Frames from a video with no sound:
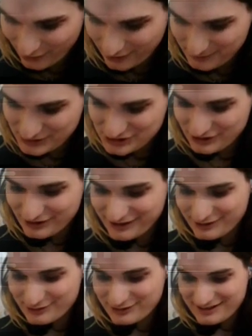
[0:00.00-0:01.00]
Arbitrary
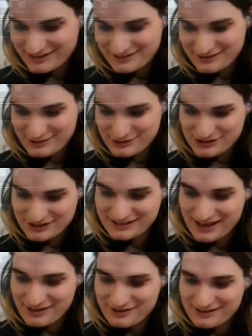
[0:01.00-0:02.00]
code execution.
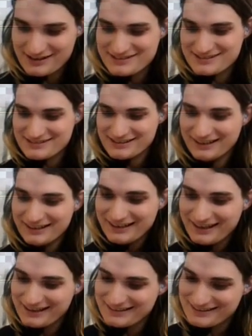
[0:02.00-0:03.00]
Yeah, it's
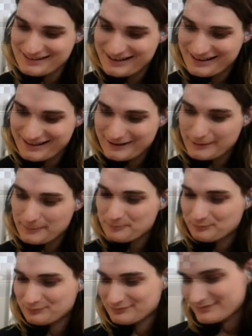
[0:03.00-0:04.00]
like
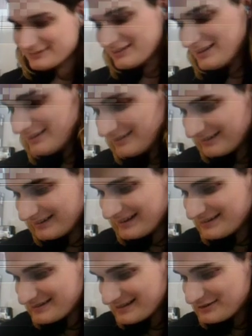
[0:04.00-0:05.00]

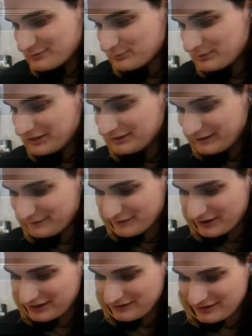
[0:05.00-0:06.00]
it's really
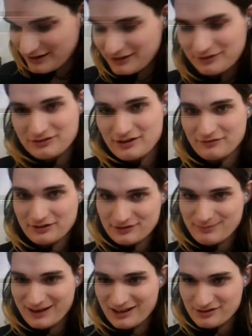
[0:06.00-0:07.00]
funny the kind of stuff that's
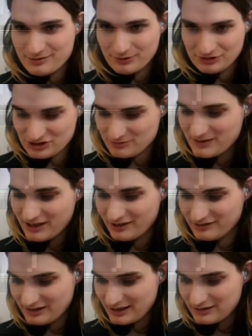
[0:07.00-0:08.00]
possible just
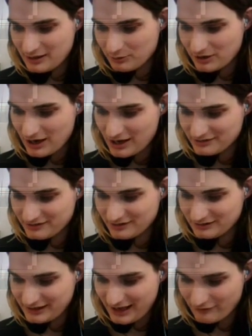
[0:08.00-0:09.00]
because like they were
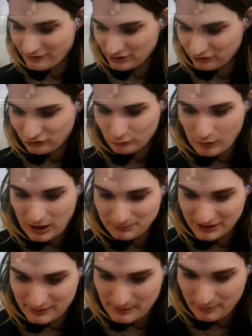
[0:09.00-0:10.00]
constantly having to swap
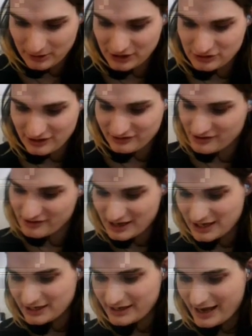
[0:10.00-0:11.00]
like memory addresses
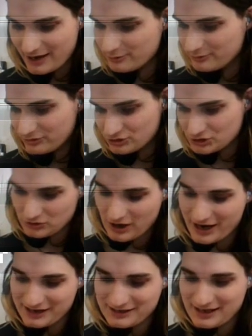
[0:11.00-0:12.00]
in and out to
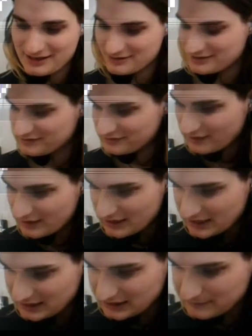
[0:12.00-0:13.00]
try and get this
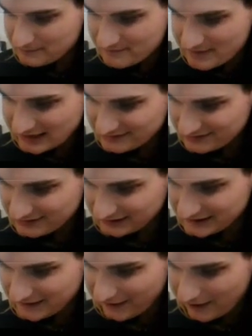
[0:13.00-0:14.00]

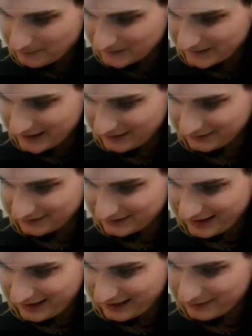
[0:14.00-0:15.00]
immensely complicated
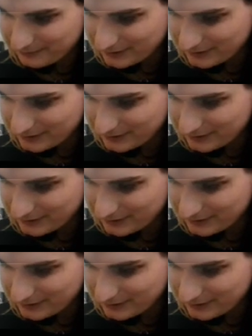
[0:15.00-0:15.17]
game